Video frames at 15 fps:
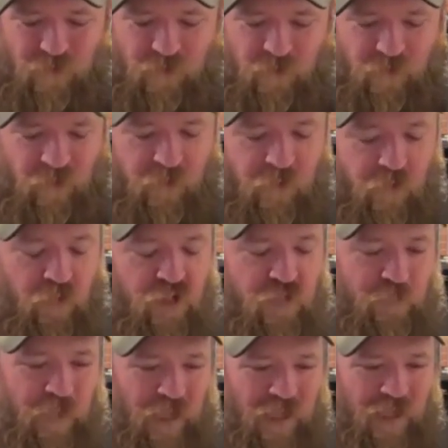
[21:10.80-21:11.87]
New
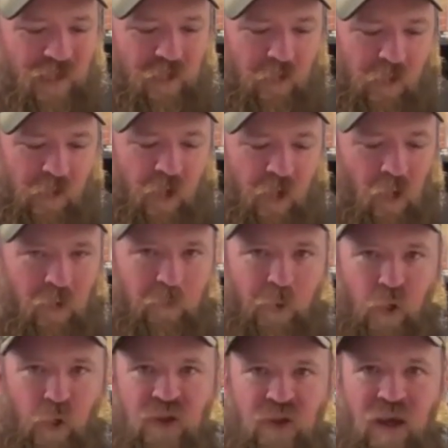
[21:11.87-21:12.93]
Japan and Noah
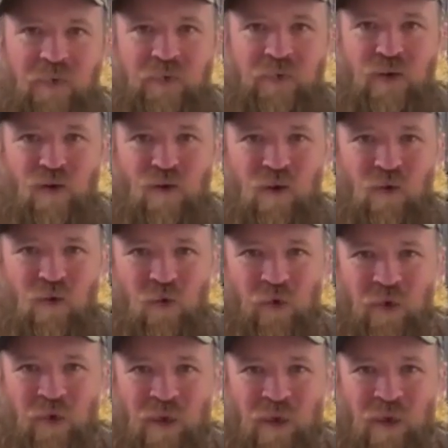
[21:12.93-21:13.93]
both got their own.